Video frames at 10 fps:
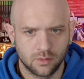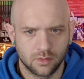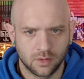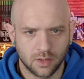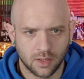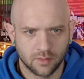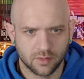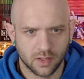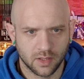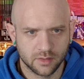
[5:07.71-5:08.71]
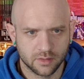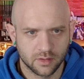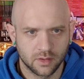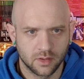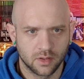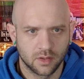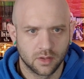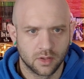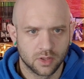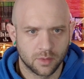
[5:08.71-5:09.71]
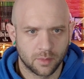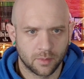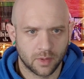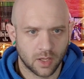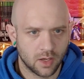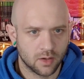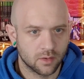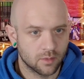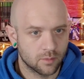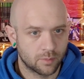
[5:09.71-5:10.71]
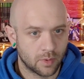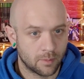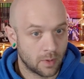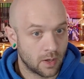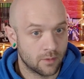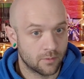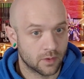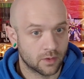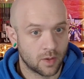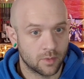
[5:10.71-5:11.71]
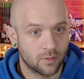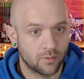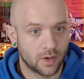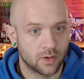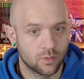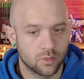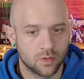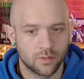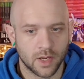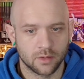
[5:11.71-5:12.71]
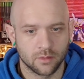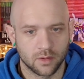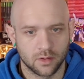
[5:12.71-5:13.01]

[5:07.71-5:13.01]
You have to ask? To prepare for the coming final war Ragnarok.